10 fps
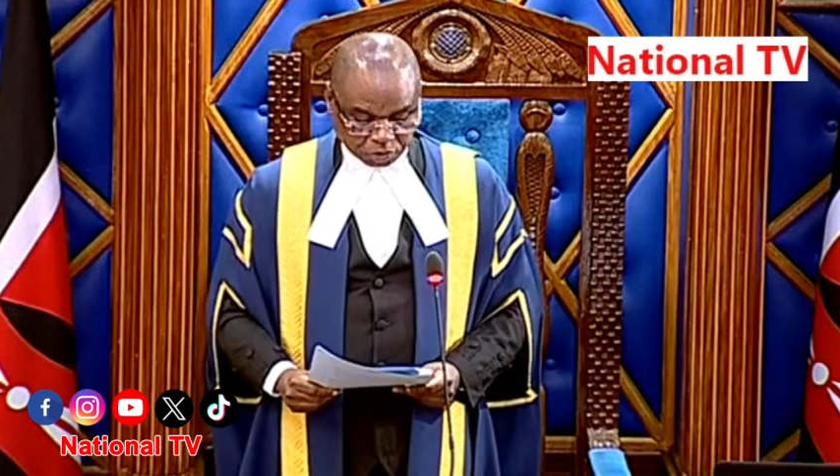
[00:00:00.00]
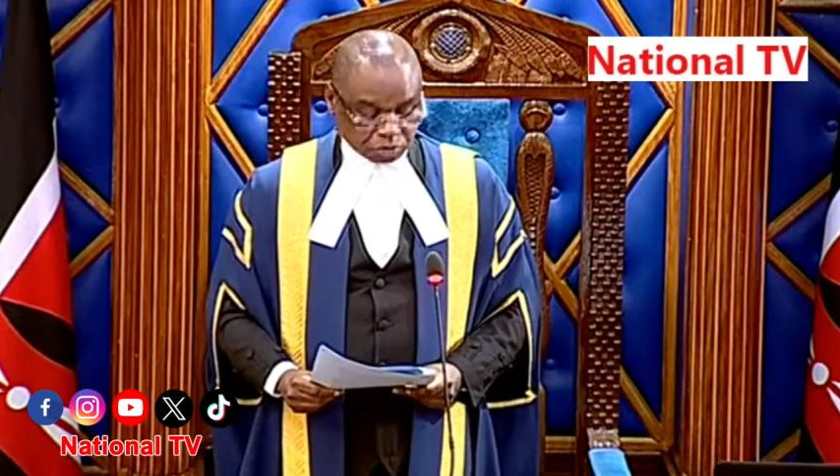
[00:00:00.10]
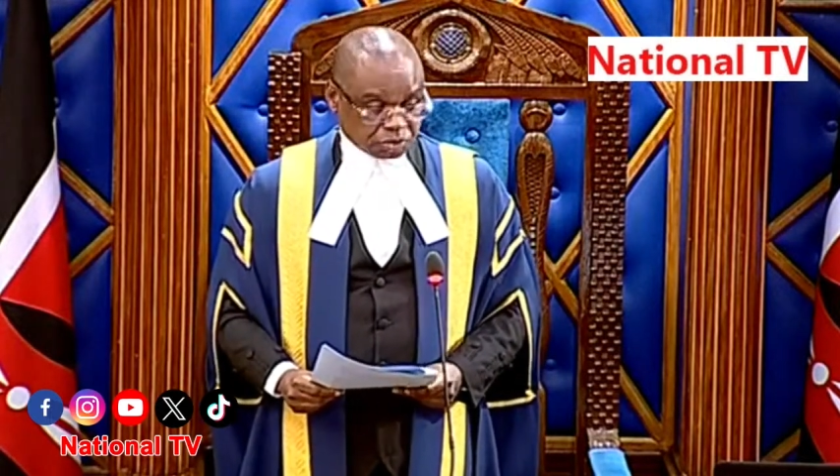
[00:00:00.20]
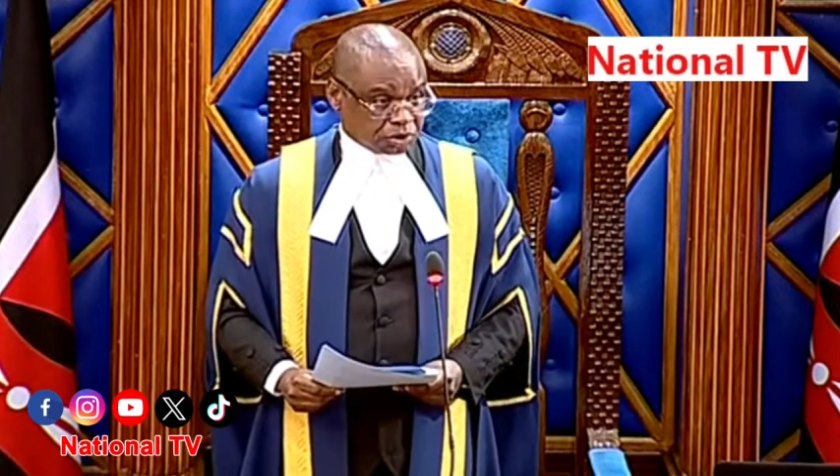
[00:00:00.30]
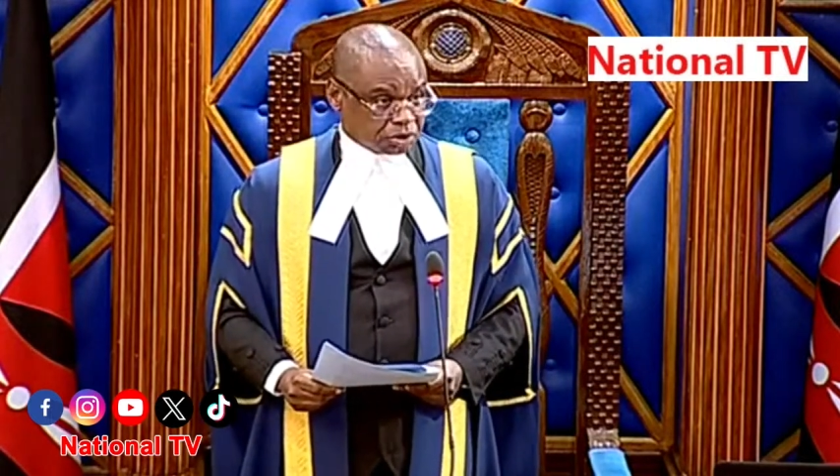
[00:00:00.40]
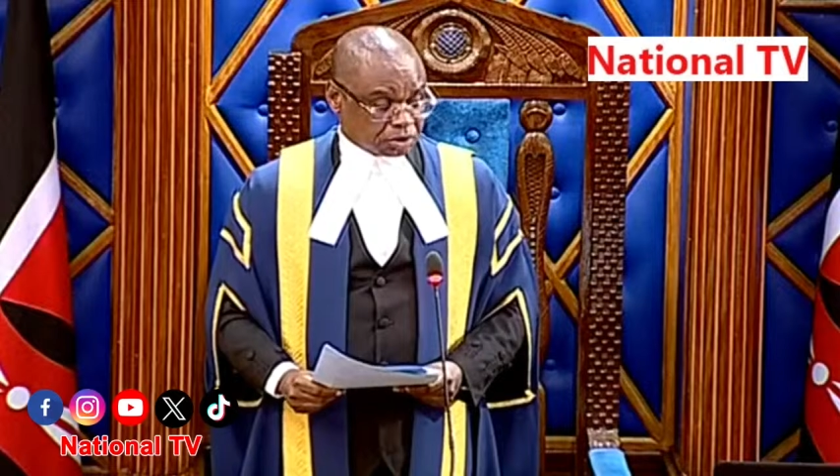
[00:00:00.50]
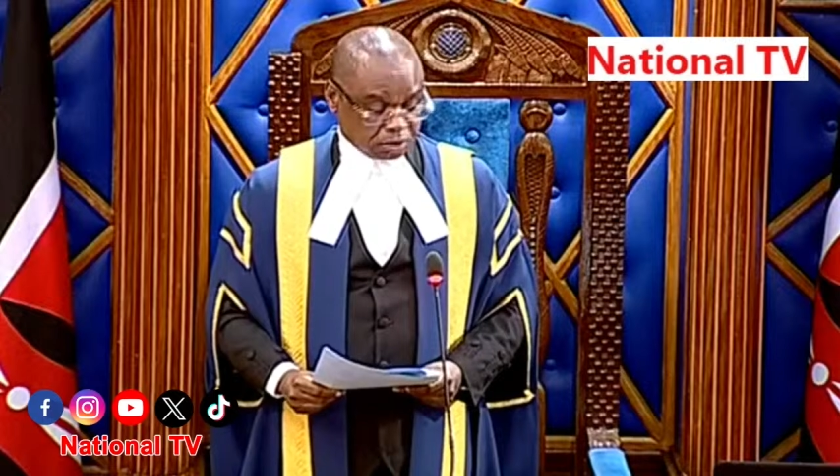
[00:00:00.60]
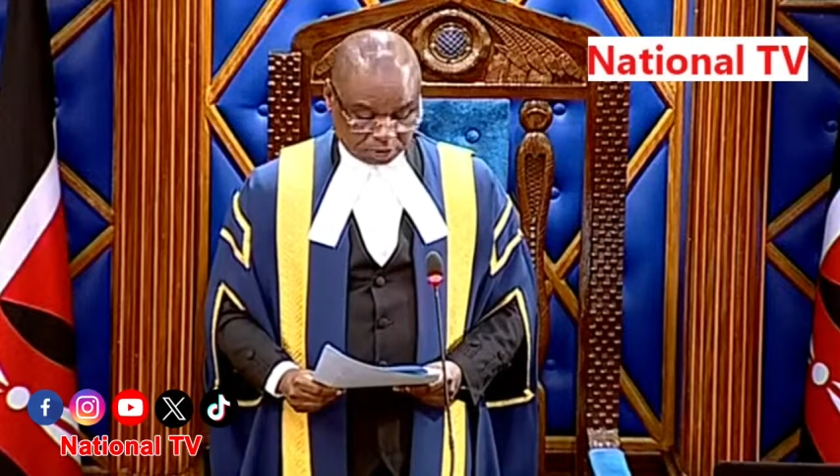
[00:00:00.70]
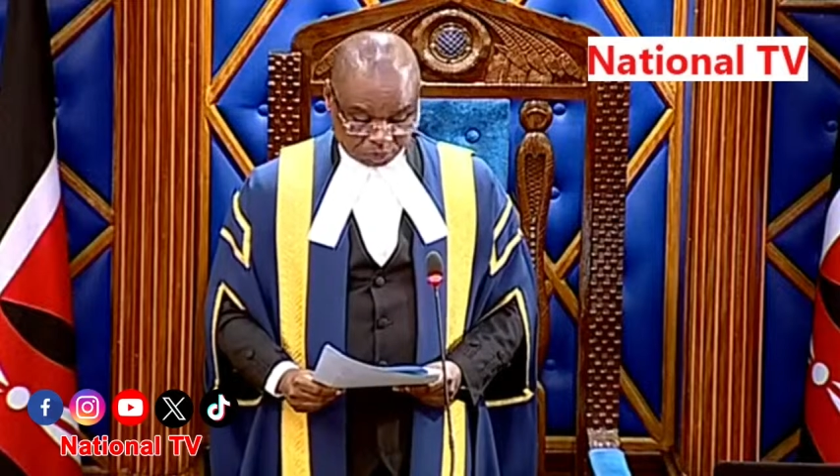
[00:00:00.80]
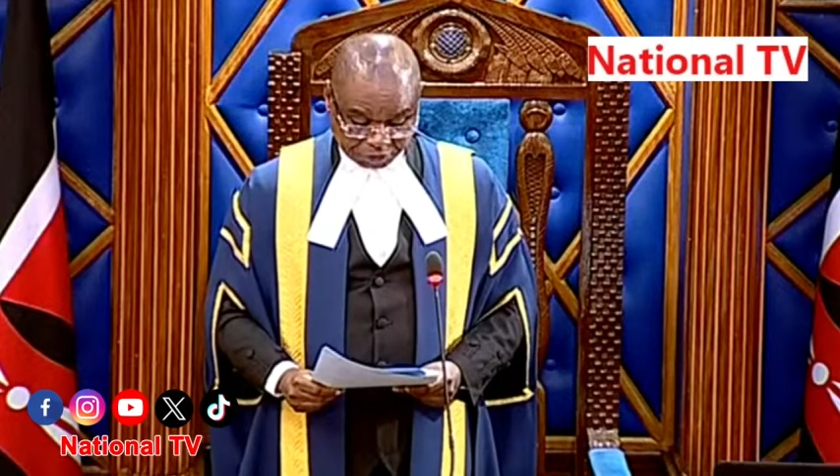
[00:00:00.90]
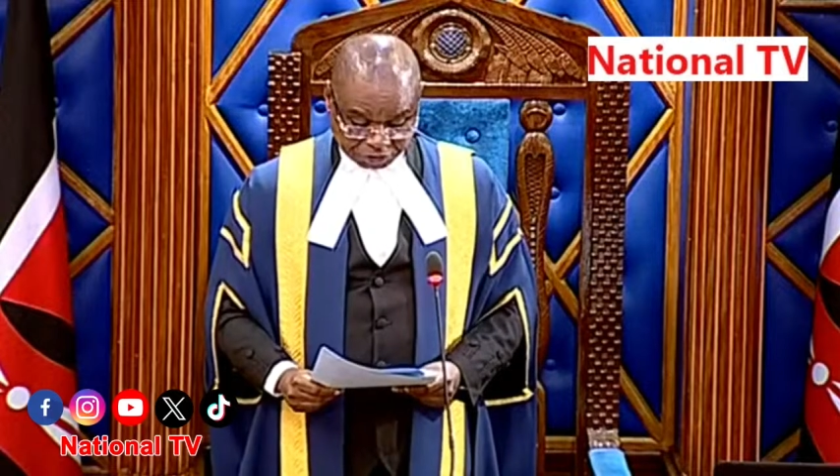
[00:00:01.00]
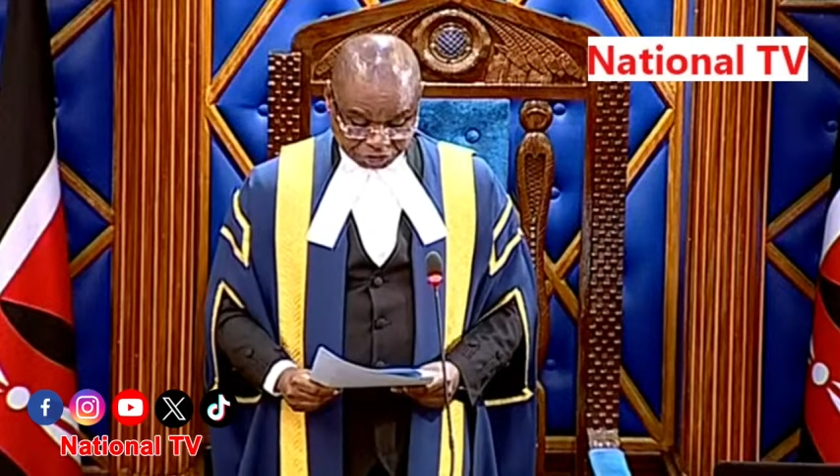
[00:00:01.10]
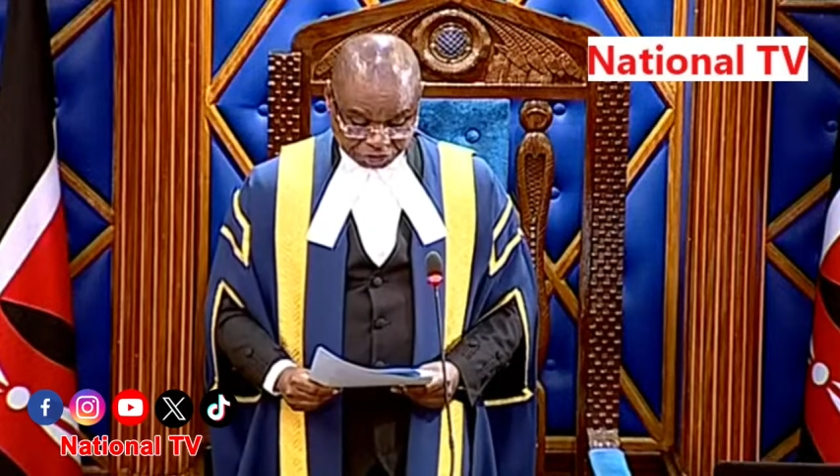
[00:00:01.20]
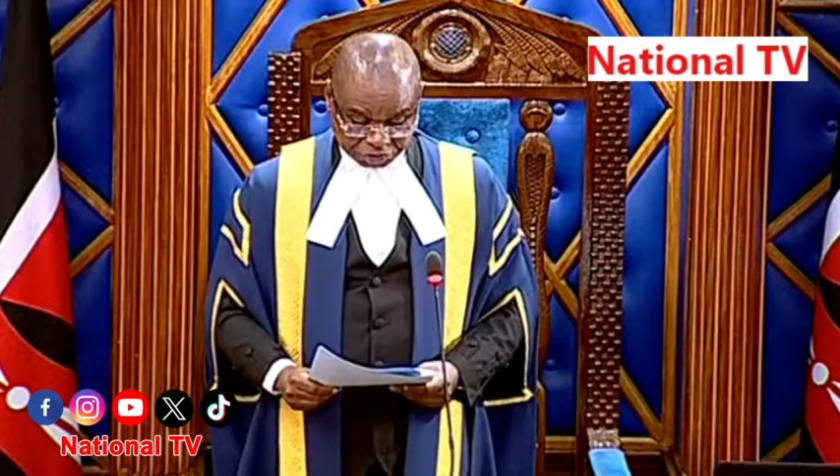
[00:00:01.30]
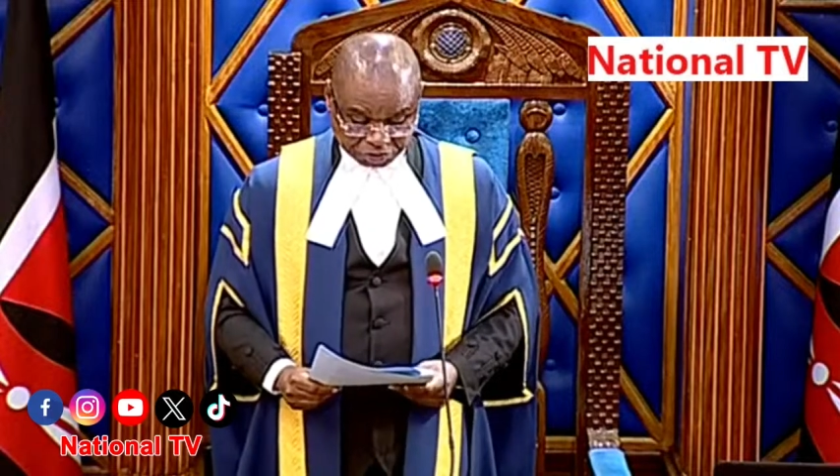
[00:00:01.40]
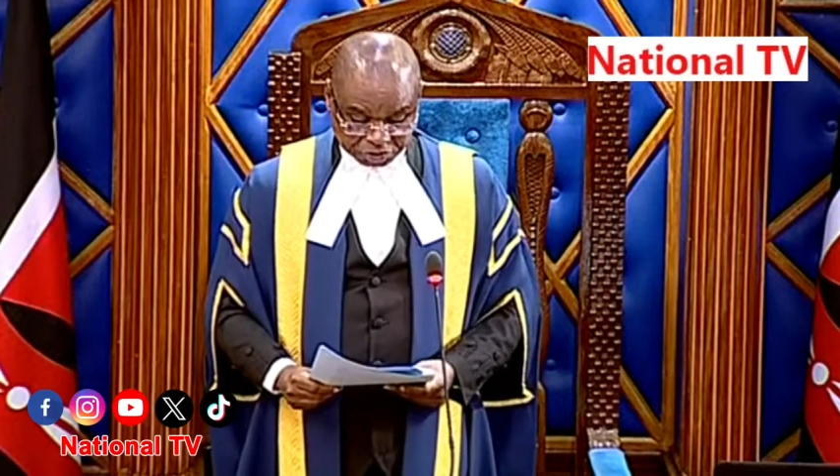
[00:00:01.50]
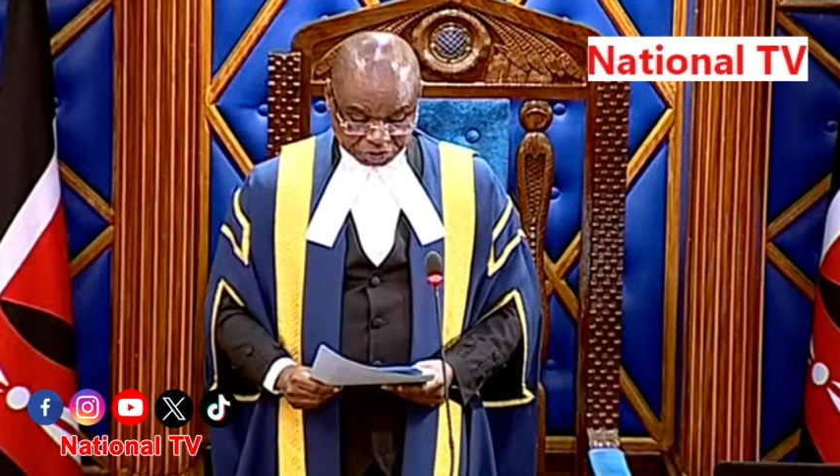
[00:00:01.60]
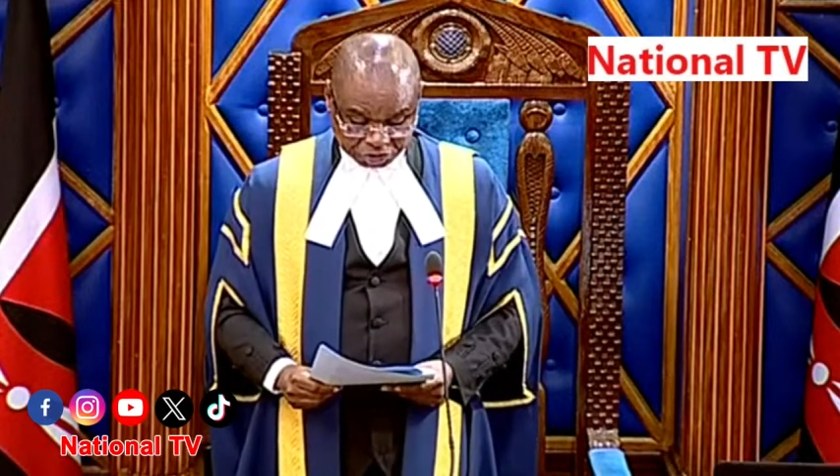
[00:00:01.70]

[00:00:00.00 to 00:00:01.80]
arose and which